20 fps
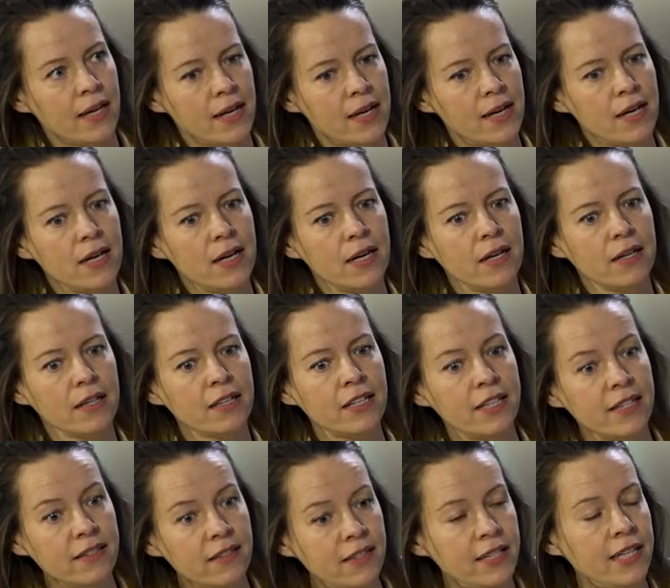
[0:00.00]
Uh,
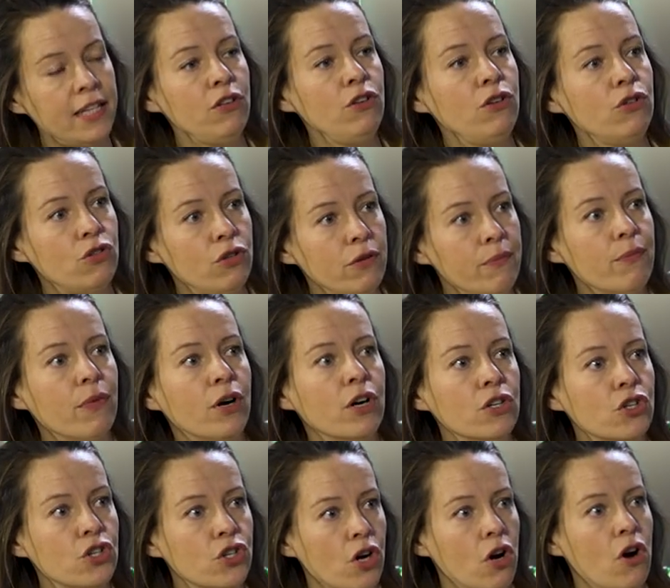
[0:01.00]
continue to
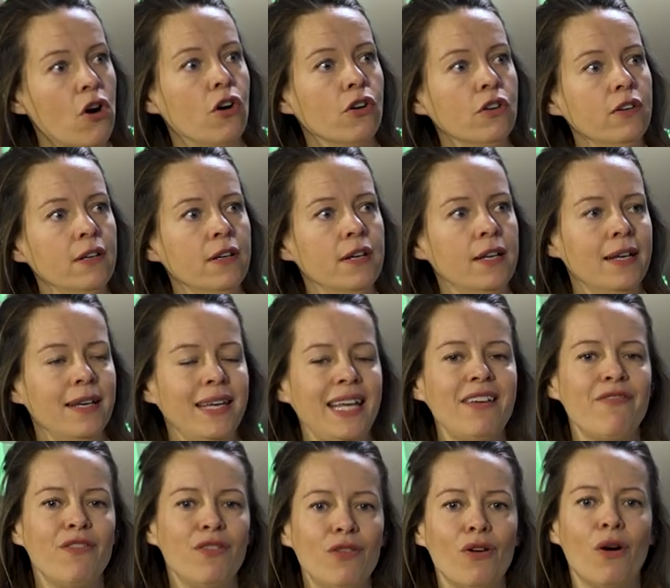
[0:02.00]
march on,
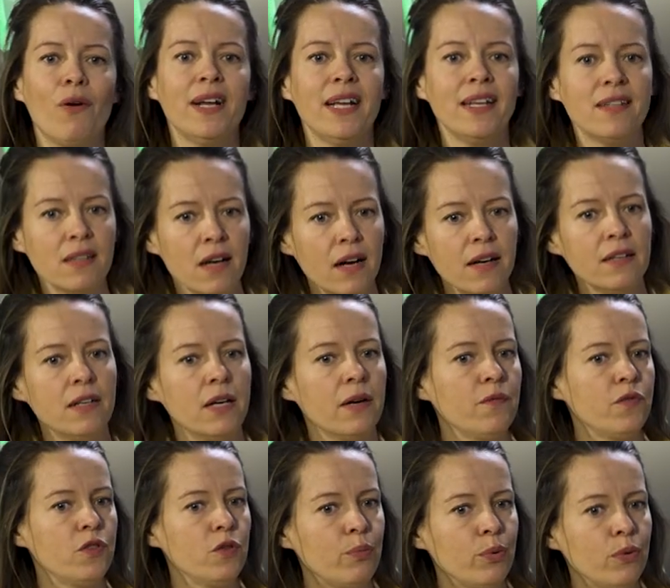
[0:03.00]
even though it's
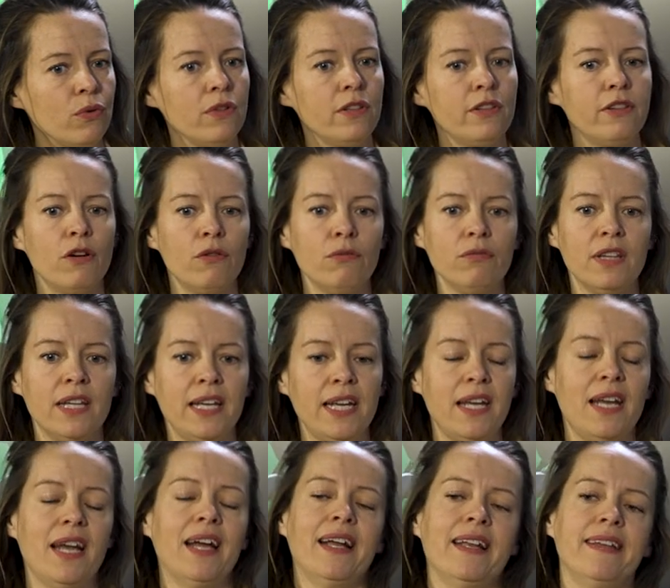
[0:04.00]
uncomfortable,
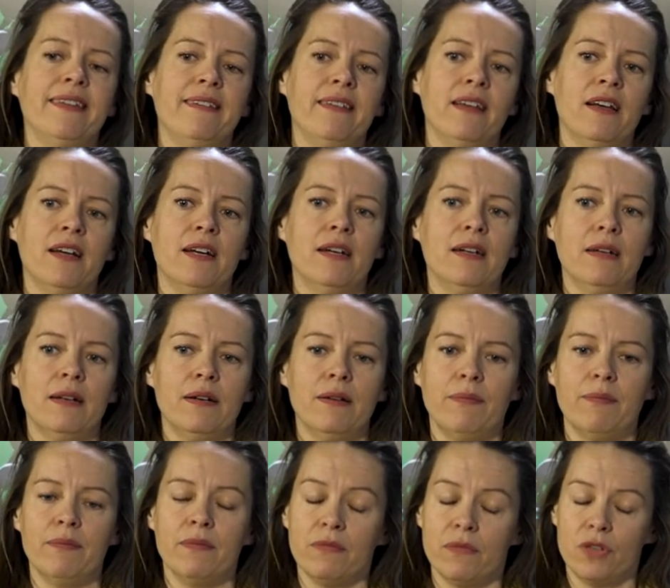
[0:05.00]
lonely, and
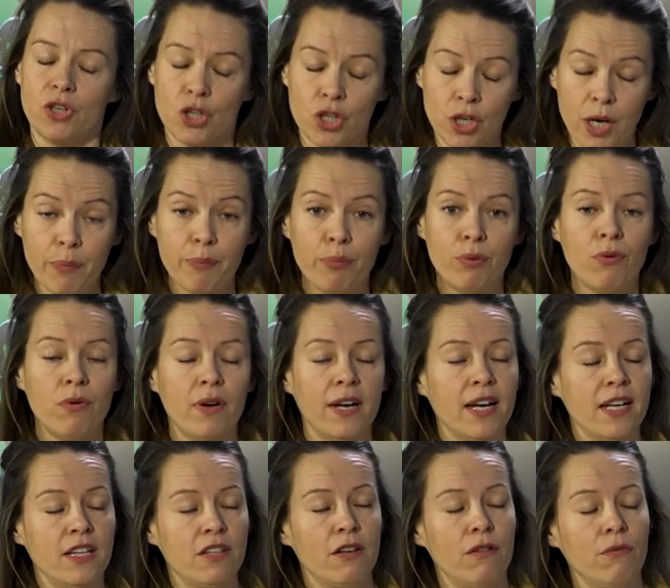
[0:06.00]
um, chapeau, and
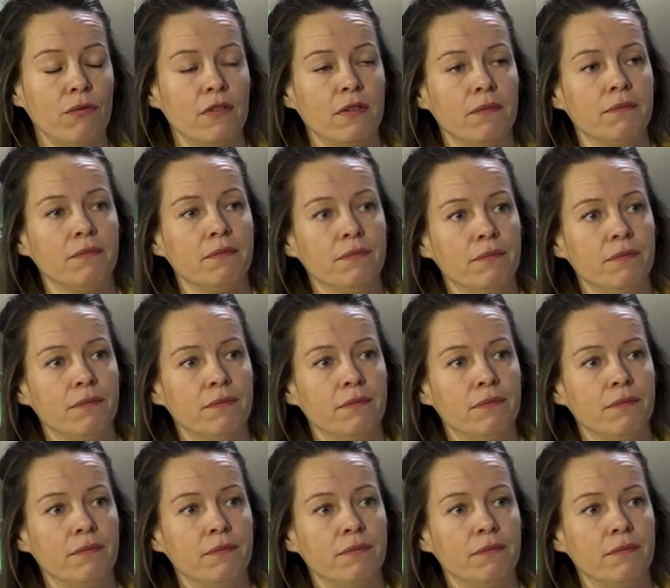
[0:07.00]
I salute them.